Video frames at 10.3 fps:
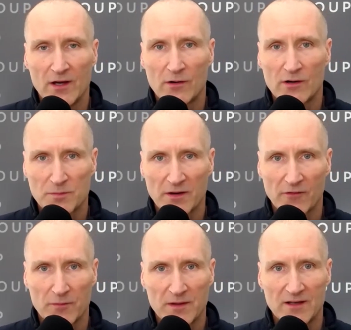which
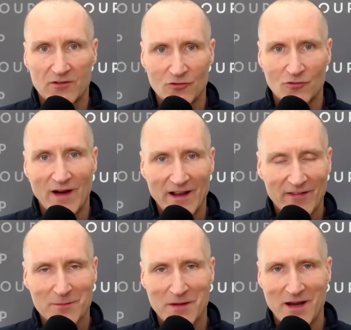brings me
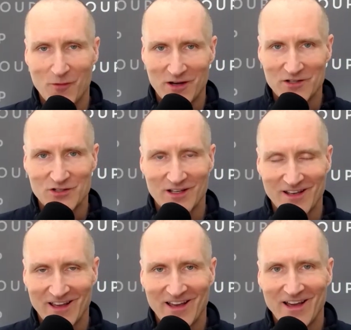finally to my
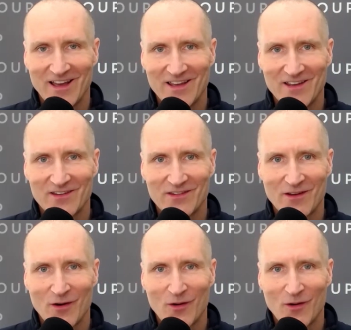question is,